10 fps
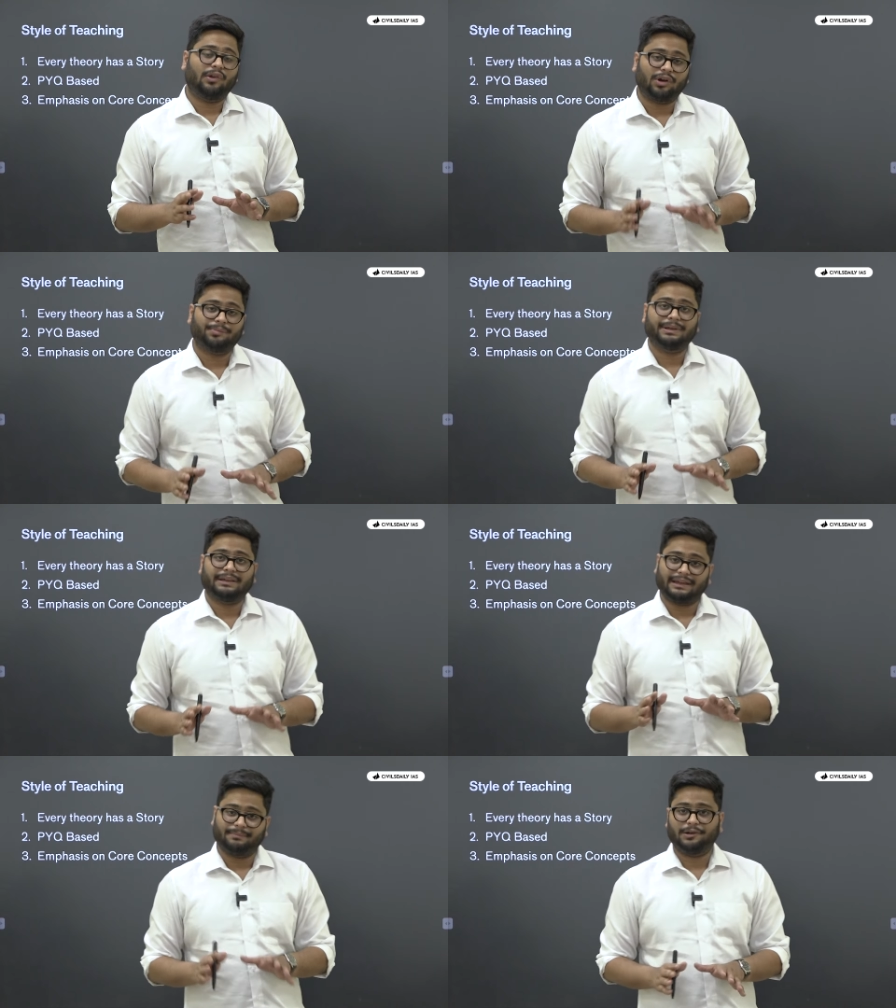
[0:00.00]
not
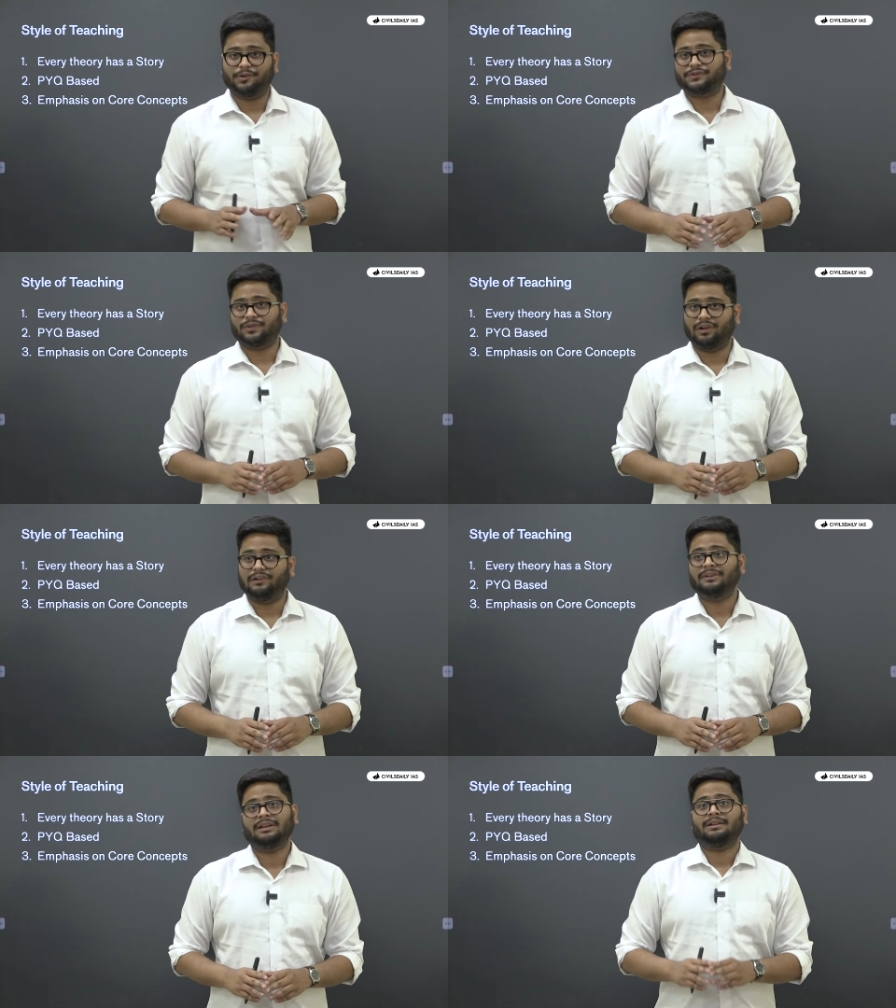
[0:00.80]
be able to solve
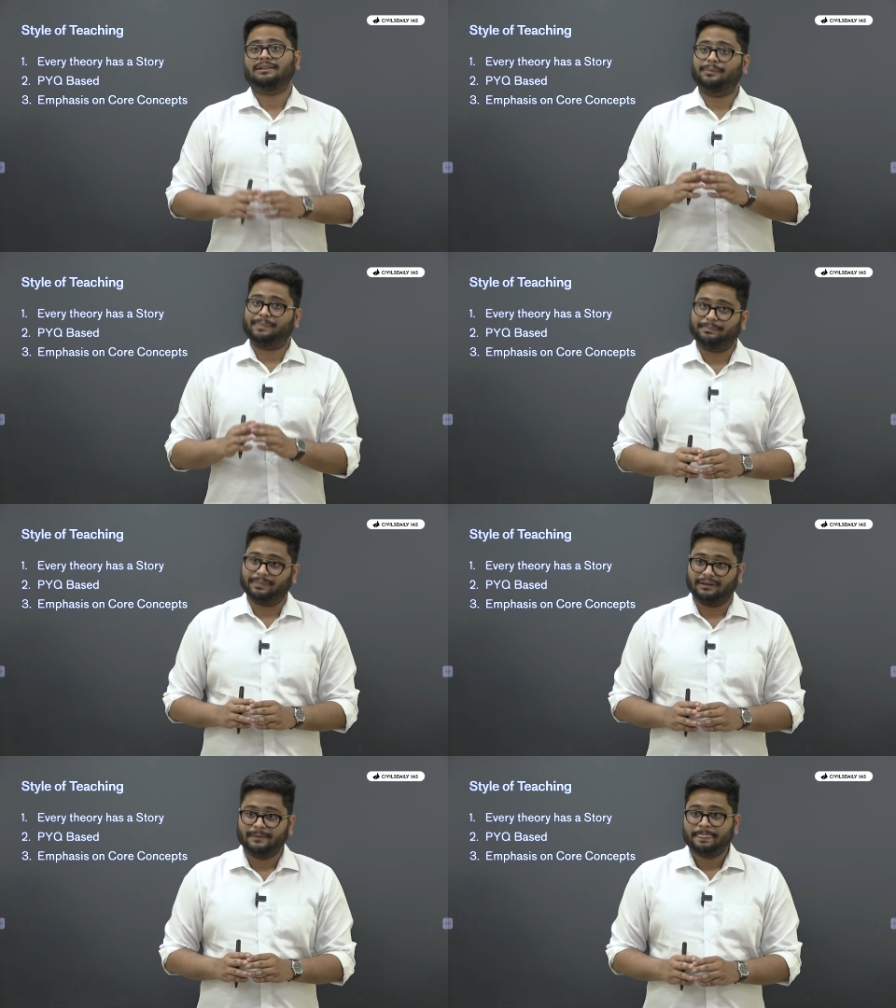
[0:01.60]
the
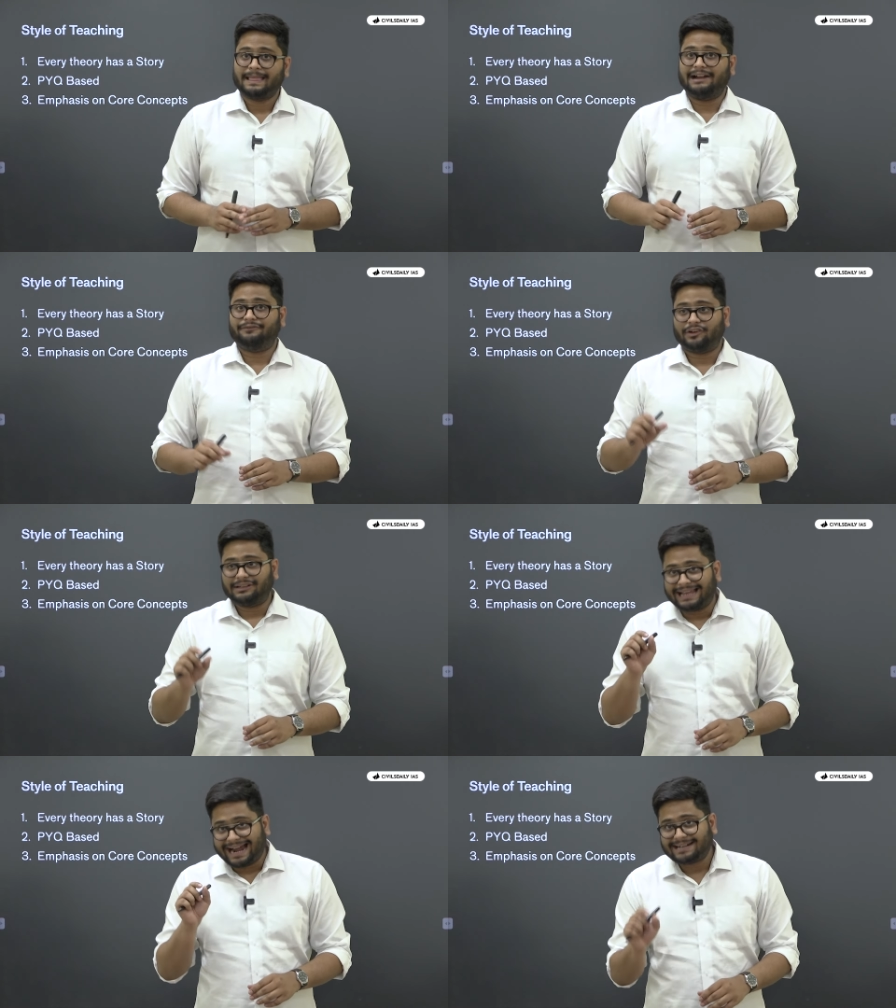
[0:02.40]
paper. And
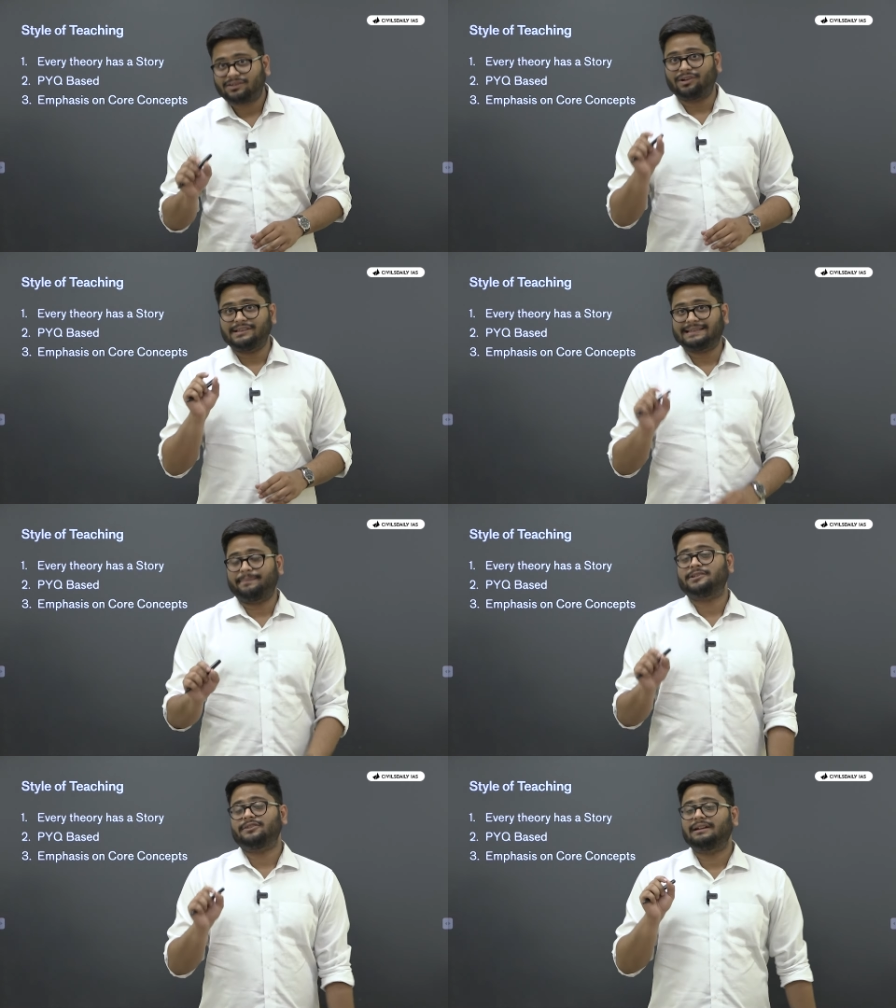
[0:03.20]
for that
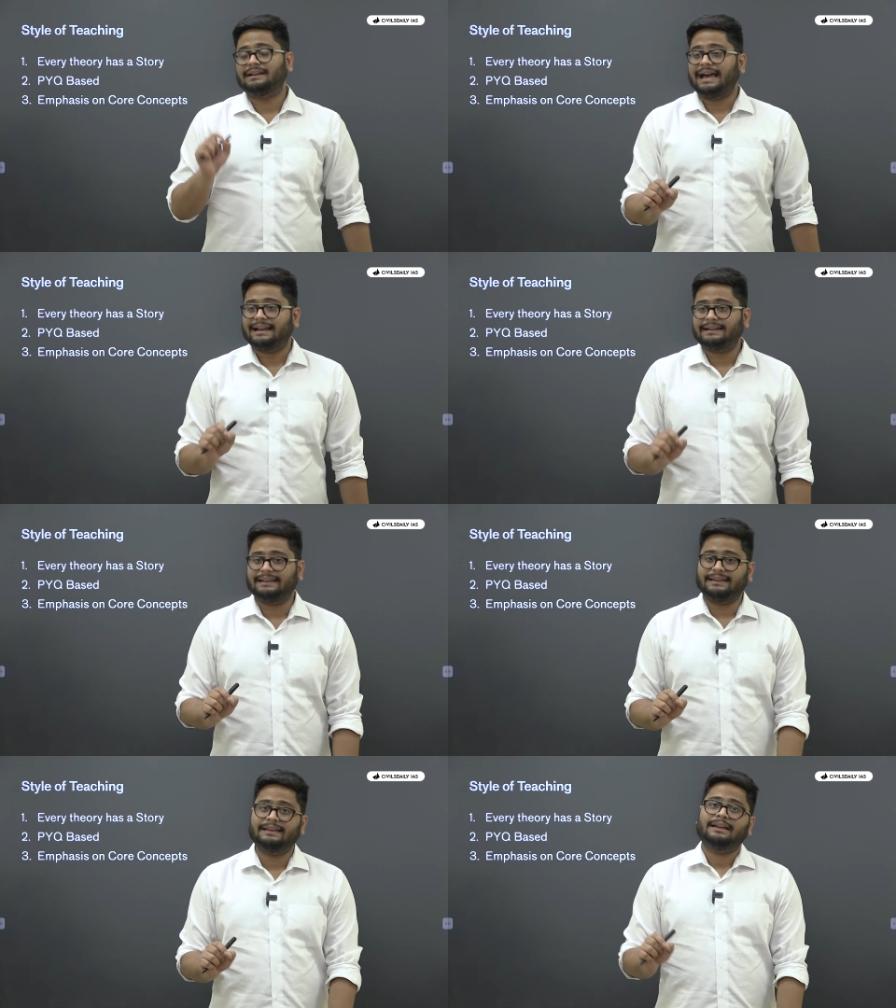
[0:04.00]
conceptual
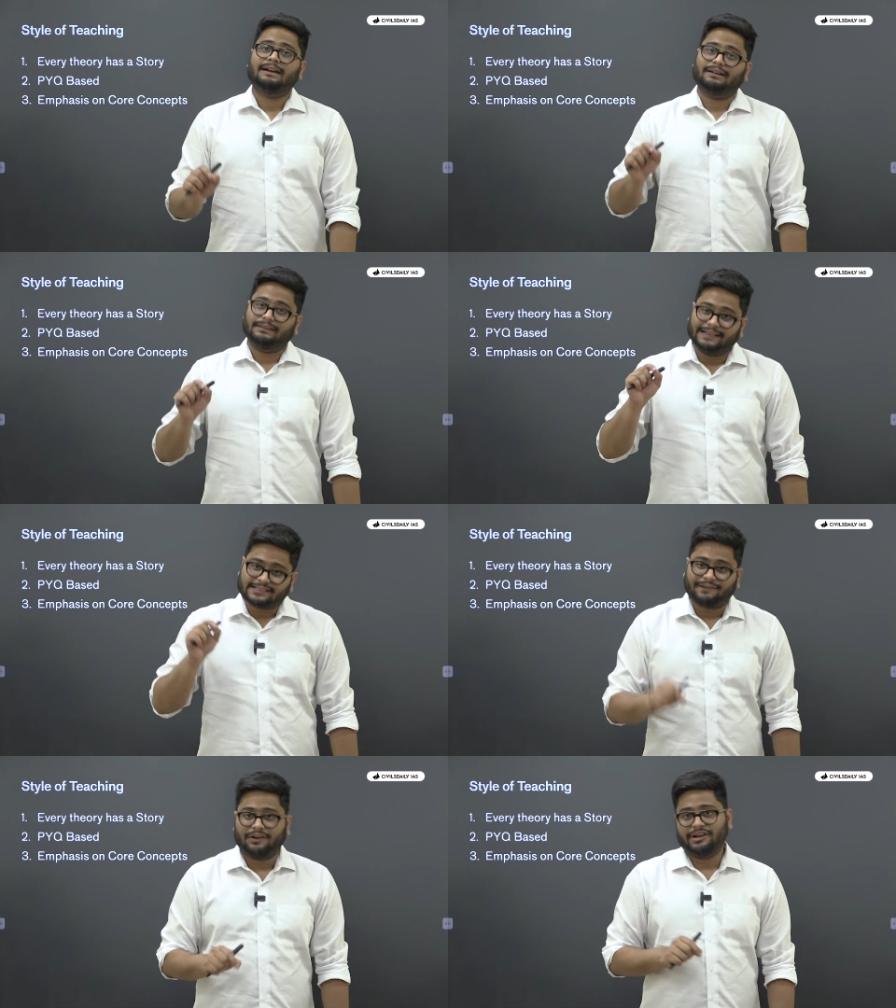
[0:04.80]
clarity,
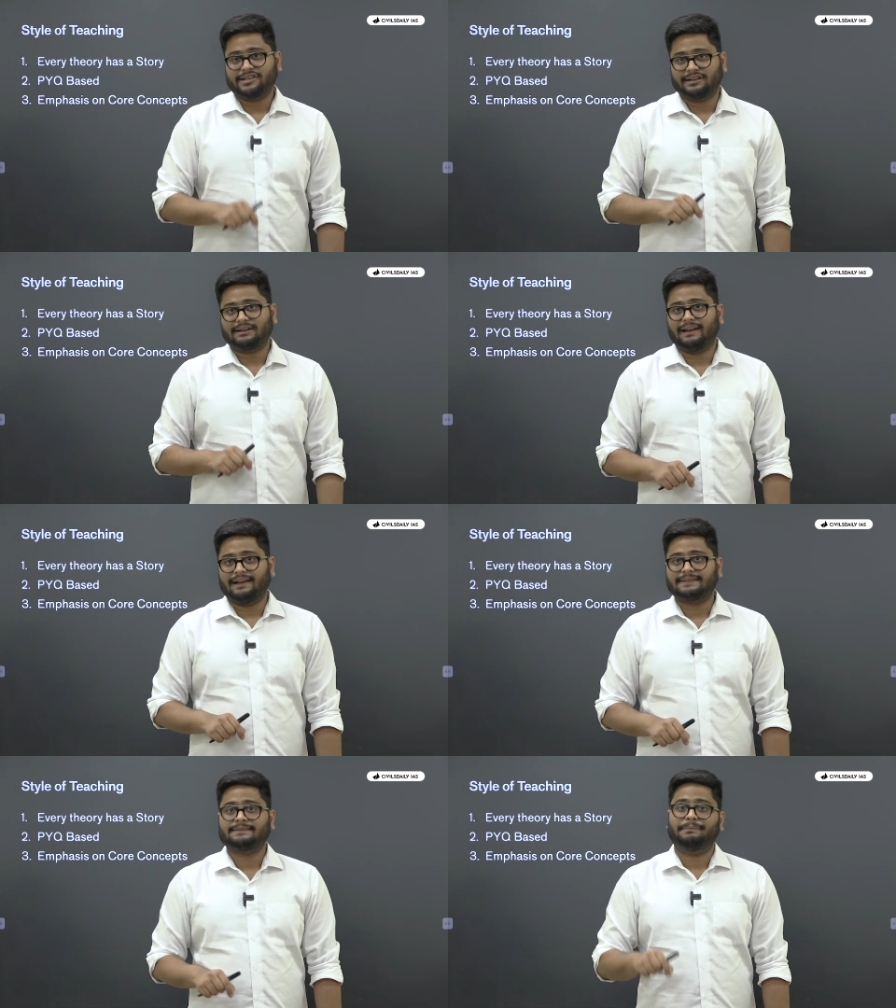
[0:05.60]
this foundation
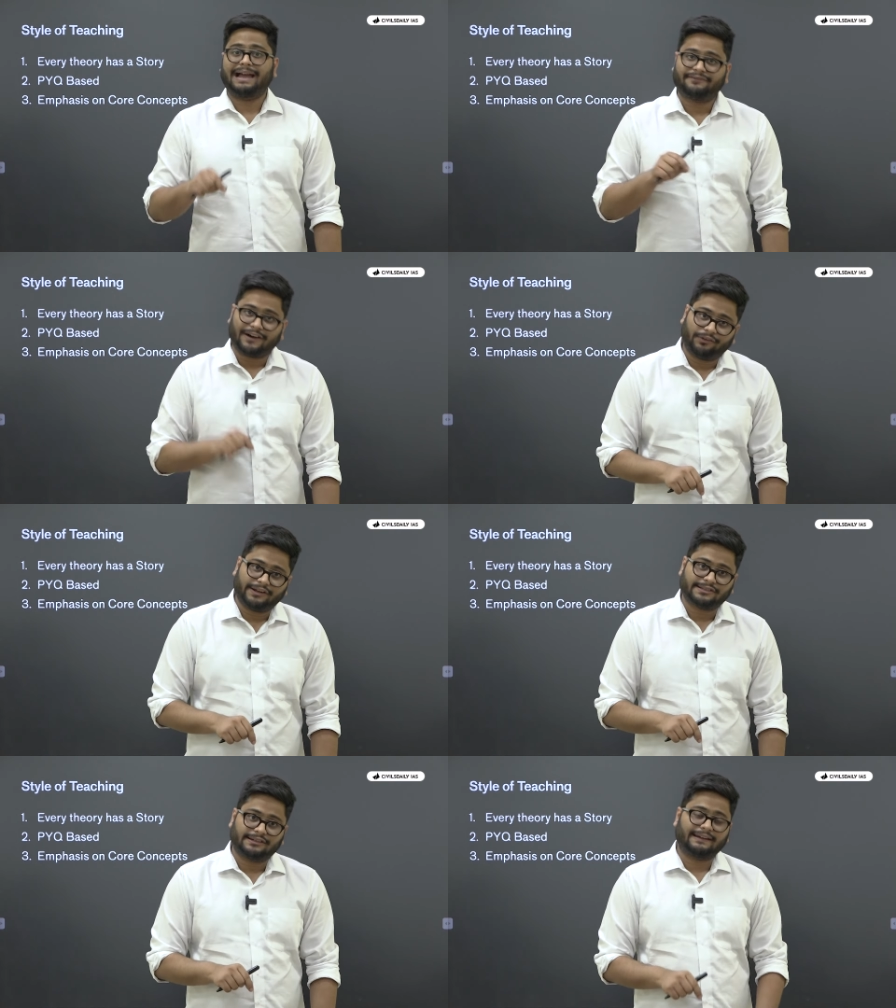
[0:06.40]
class, my
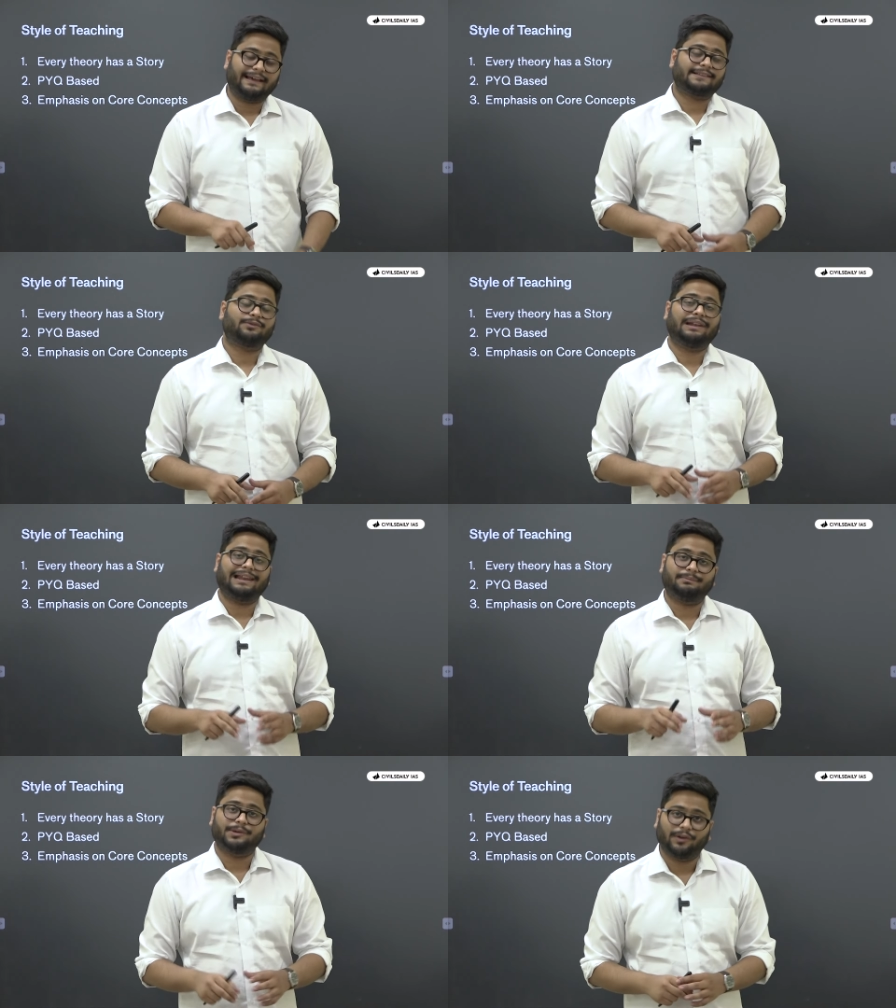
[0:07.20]
foundation class will
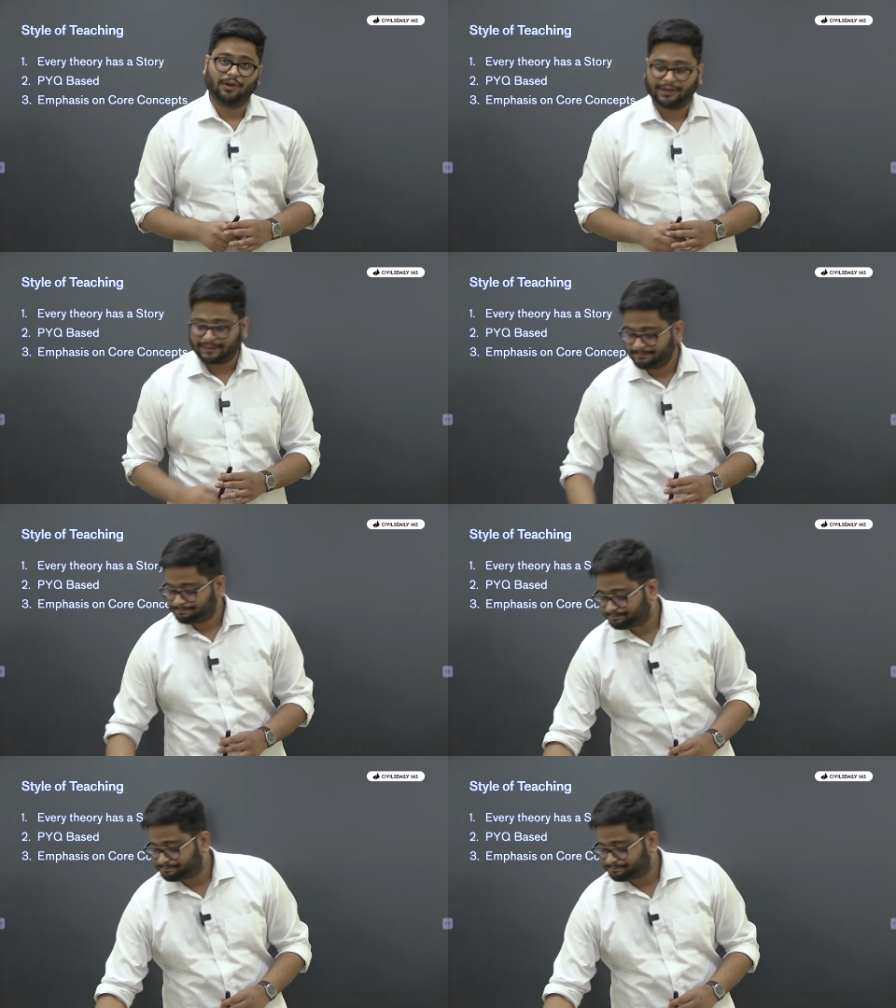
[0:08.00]
help you a lot.